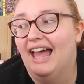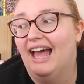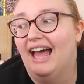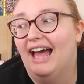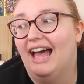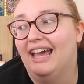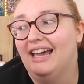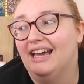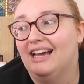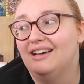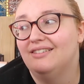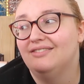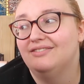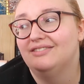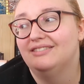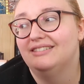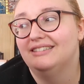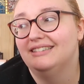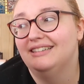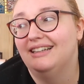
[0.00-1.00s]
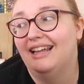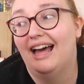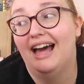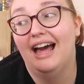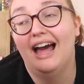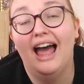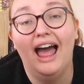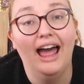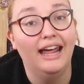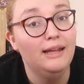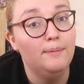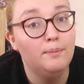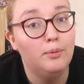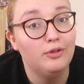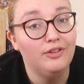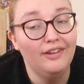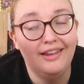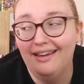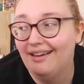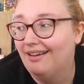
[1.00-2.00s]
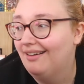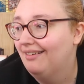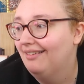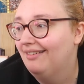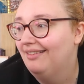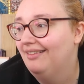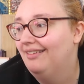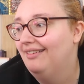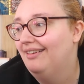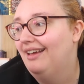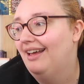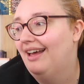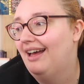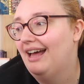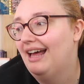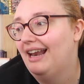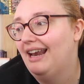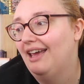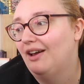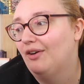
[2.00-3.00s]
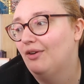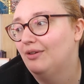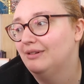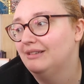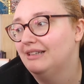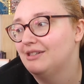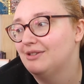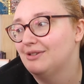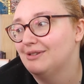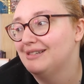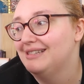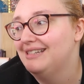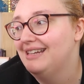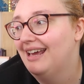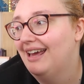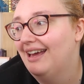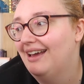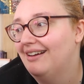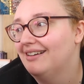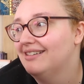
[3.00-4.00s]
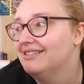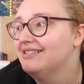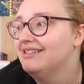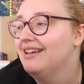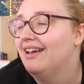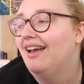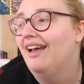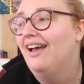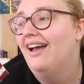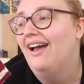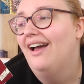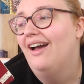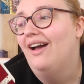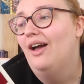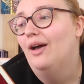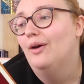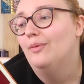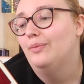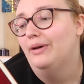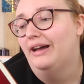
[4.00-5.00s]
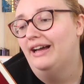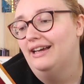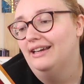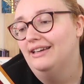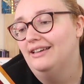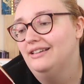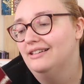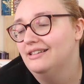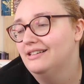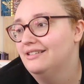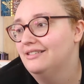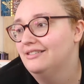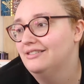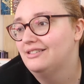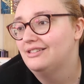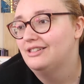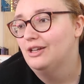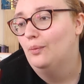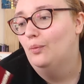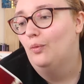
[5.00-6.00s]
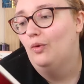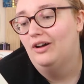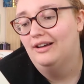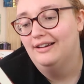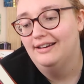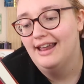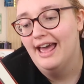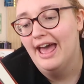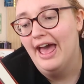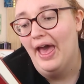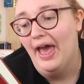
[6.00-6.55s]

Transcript: I have Harry Potter à l'école des sorcières by someone.